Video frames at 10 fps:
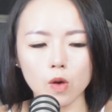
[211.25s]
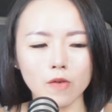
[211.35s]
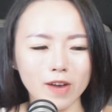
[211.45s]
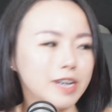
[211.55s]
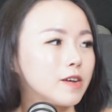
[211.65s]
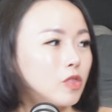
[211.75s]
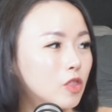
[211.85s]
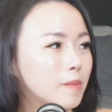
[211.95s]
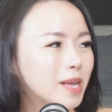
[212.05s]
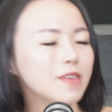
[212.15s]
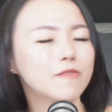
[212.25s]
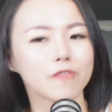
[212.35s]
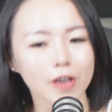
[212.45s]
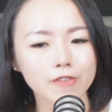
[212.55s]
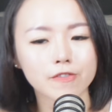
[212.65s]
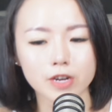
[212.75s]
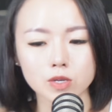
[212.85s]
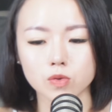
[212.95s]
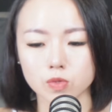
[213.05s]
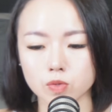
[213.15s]
or rather not many very, very
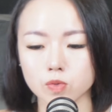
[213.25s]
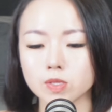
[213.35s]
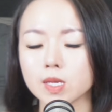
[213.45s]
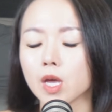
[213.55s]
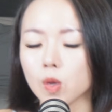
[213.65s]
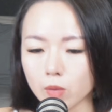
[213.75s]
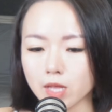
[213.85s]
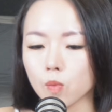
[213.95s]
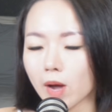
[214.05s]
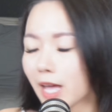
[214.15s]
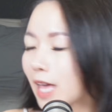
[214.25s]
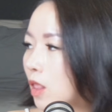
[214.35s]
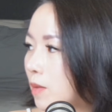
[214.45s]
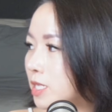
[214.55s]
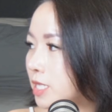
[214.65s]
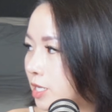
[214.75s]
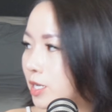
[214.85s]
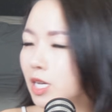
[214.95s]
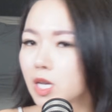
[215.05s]
good schools within 1 kilometer.